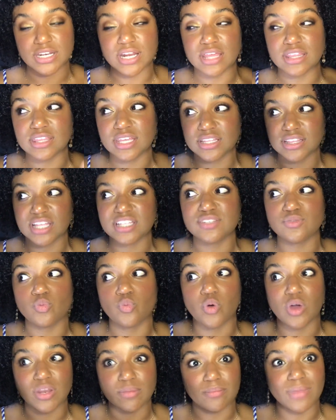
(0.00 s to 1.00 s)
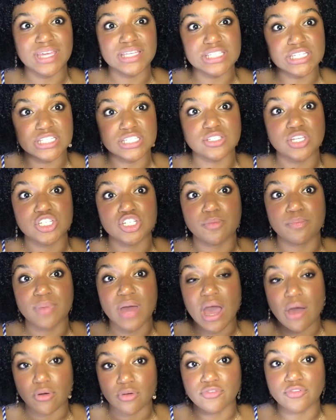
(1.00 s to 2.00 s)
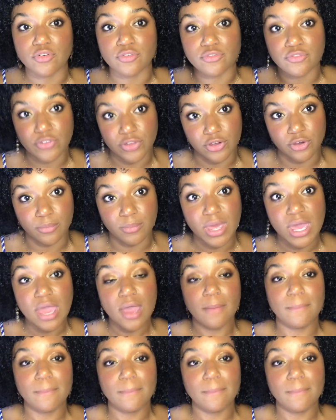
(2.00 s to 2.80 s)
And I think that's what makes it such a powerful film,